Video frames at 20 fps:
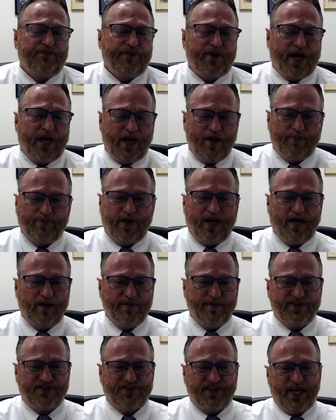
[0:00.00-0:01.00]
I brought them in
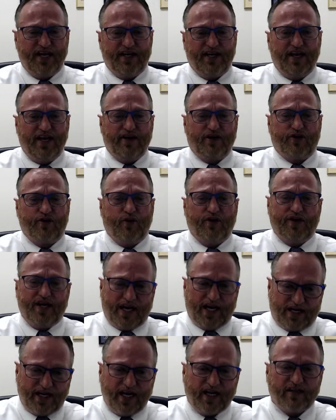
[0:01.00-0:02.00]
Santa Ana court and I
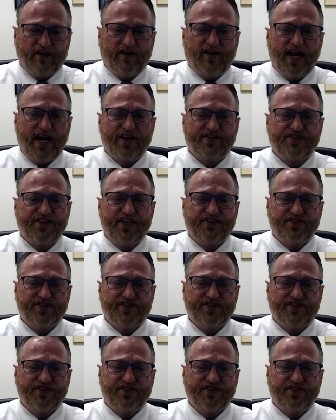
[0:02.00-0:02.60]
kicked their assets